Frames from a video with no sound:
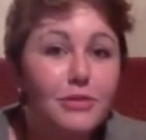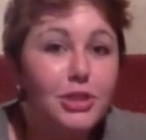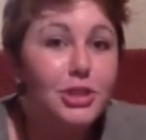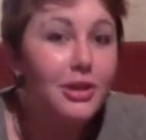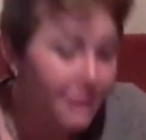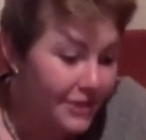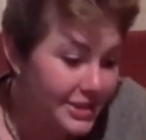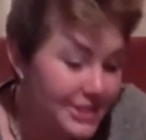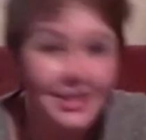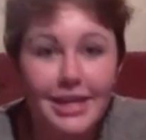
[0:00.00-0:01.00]
shoved
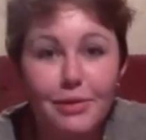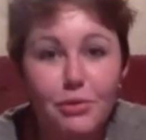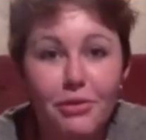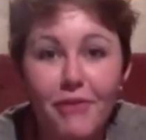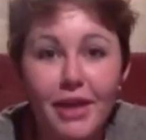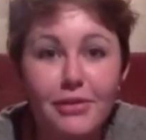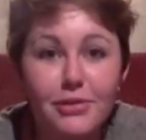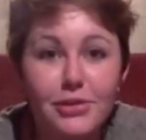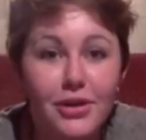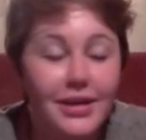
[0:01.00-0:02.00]
this stick with
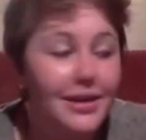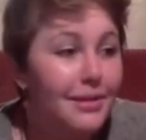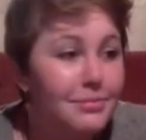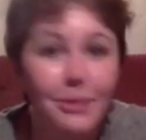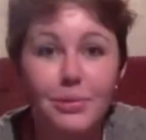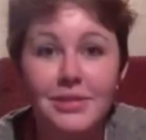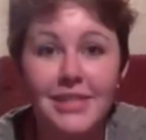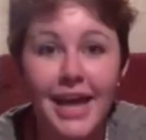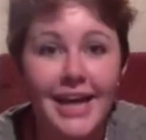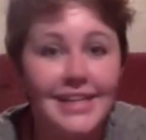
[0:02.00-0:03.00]
feathers on it up someone's
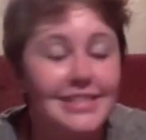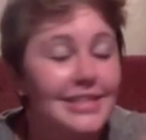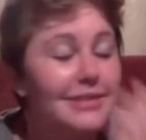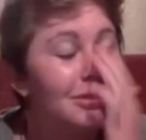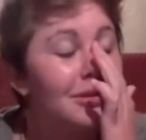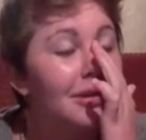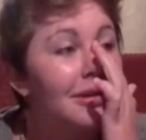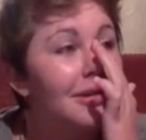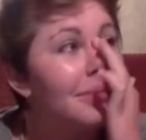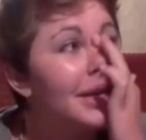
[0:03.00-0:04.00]
ass. And it was,
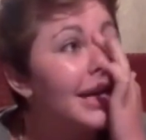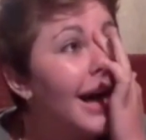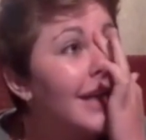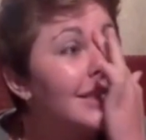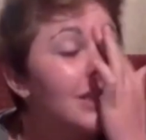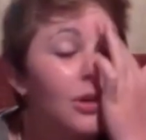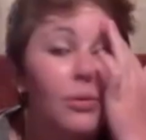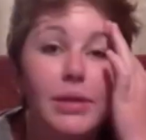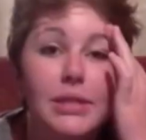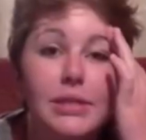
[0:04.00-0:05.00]
oh my God. So
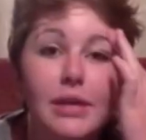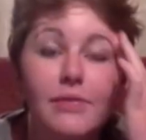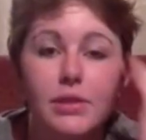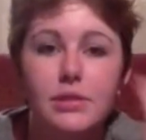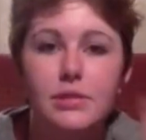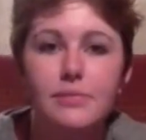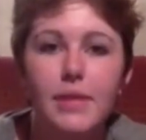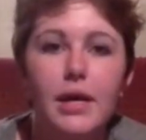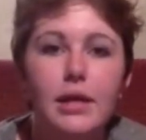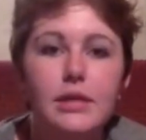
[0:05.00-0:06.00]
we discover this
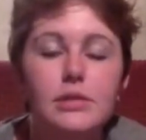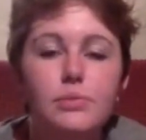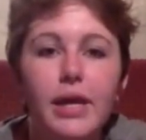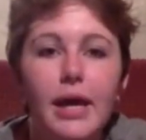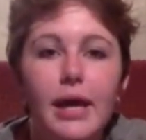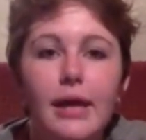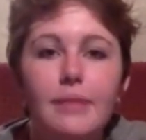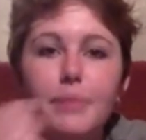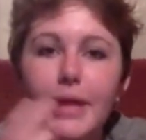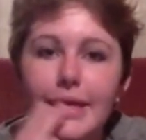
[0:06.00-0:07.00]
because we
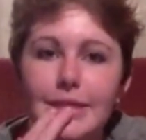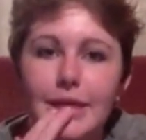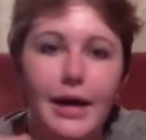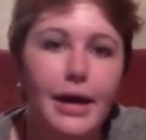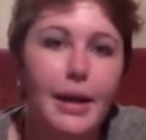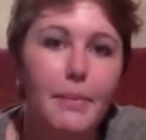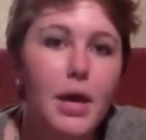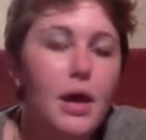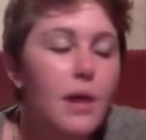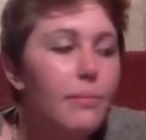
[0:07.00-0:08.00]
had playtime
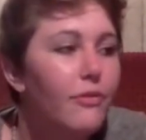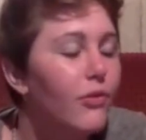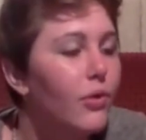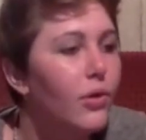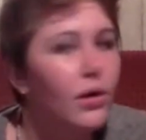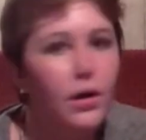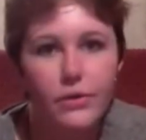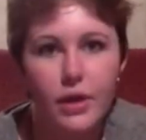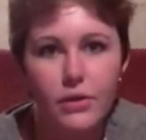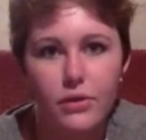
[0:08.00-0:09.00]
before
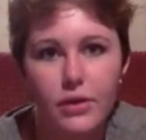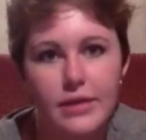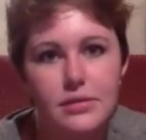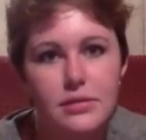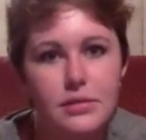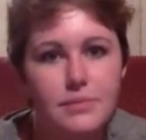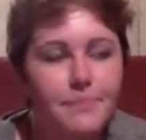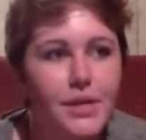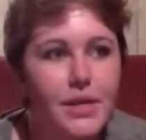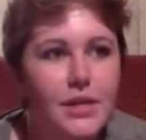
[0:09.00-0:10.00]
the other classes.
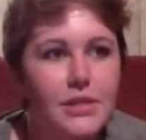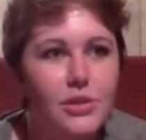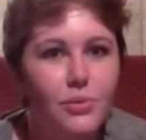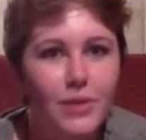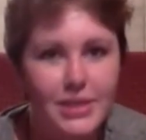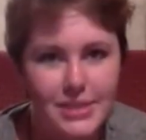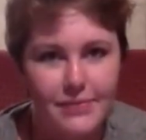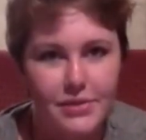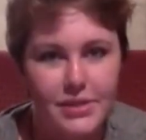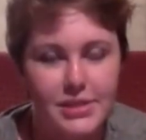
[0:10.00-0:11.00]
So we
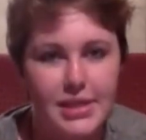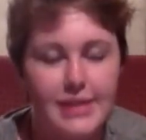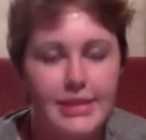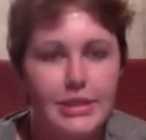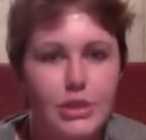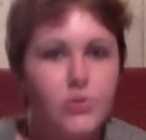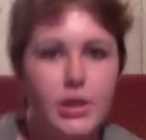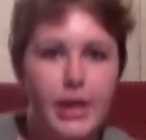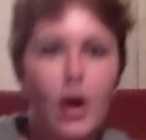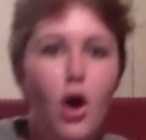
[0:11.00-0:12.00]
discover this and the teacher's
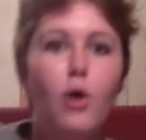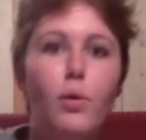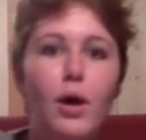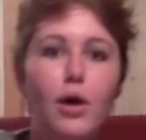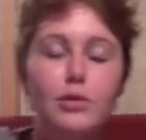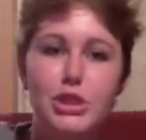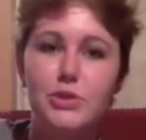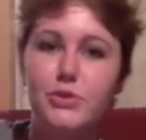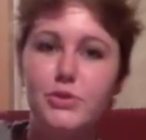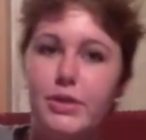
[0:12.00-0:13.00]
like, oh,
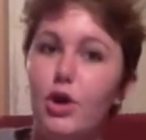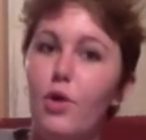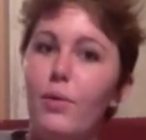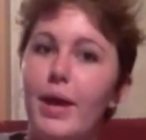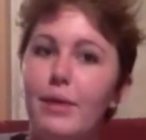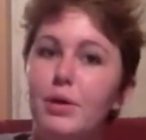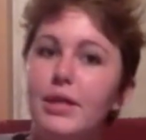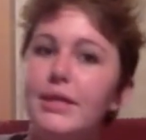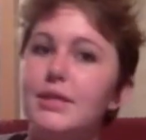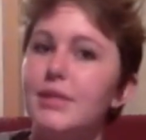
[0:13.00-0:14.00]
children, go away. We'll
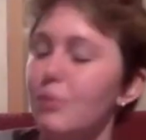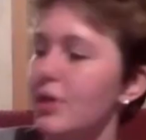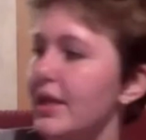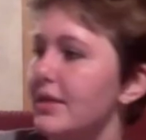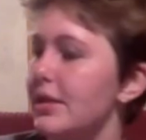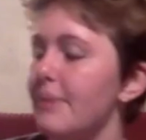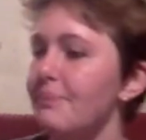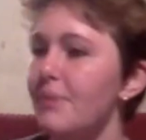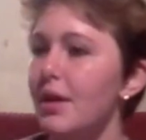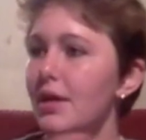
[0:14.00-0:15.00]
clean this up.
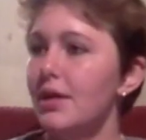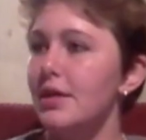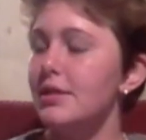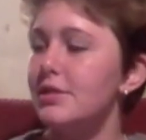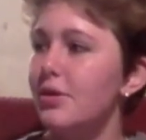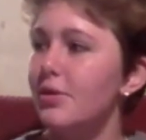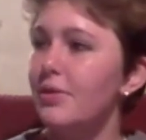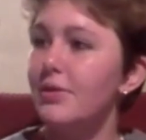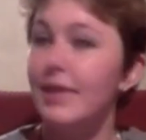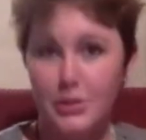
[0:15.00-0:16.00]
And
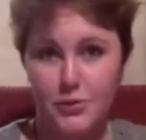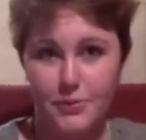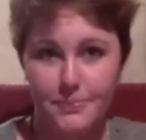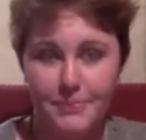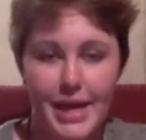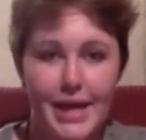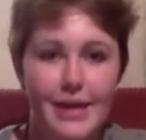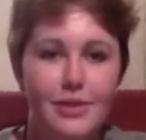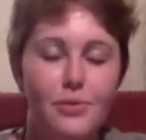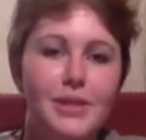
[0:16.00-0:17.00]
so they do.
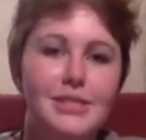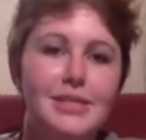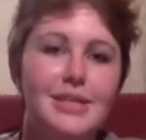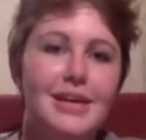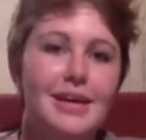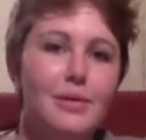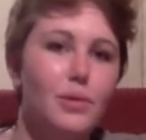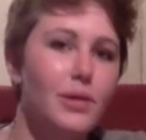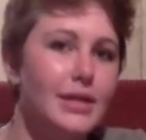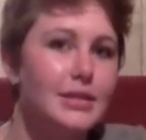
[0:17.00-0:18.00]
And the rest of the day,
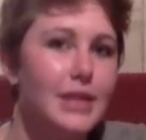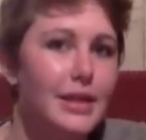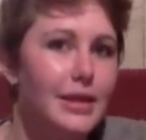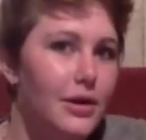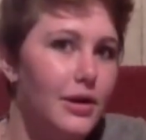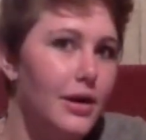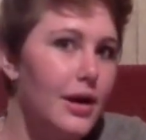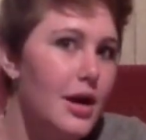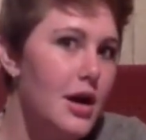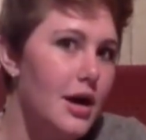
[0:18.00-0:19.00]
we're like telling our
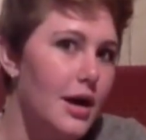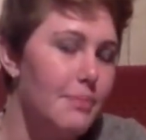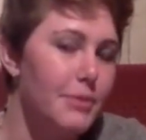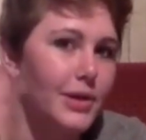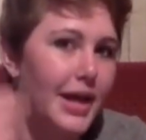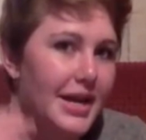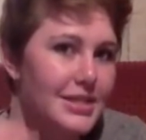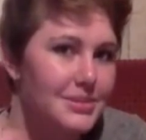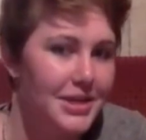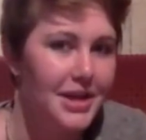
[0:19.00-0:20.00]

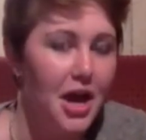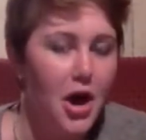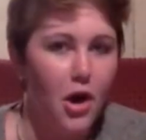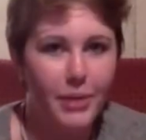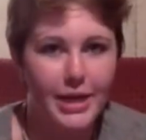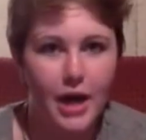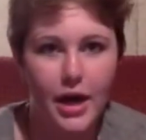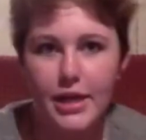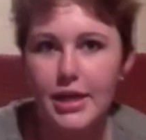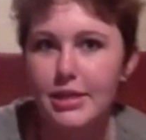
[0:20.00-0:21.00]
upperclassmen, oh my
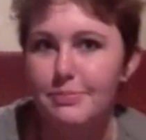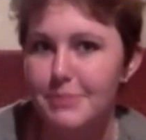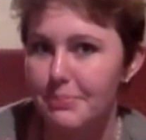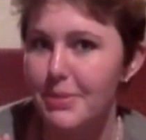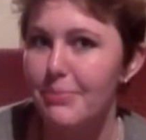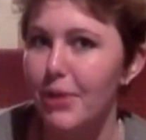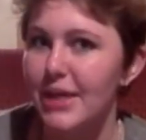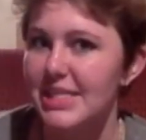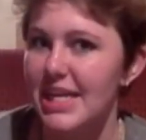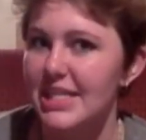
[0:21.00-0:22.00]
God, some people
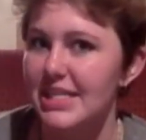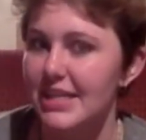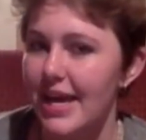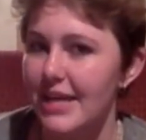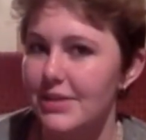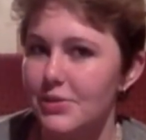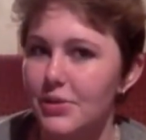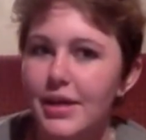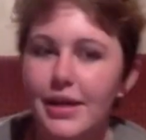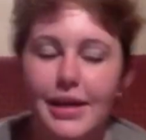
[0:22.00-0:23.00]
had sex in the castle.
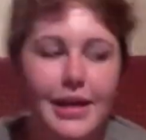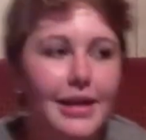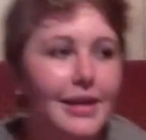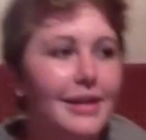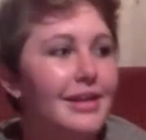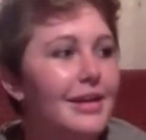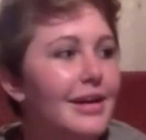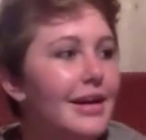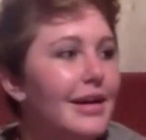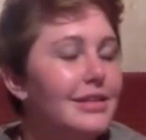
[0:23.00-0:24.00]
And
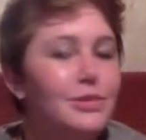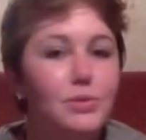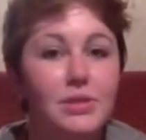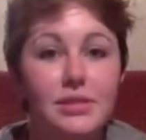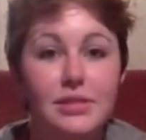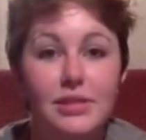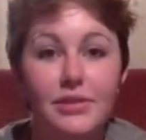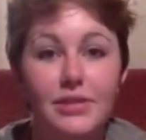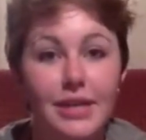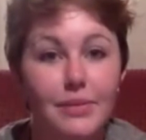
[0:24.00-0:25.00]
this was still
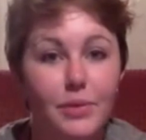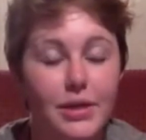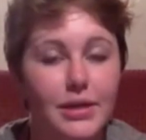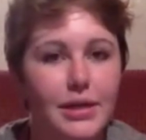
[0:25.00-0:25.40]
the time when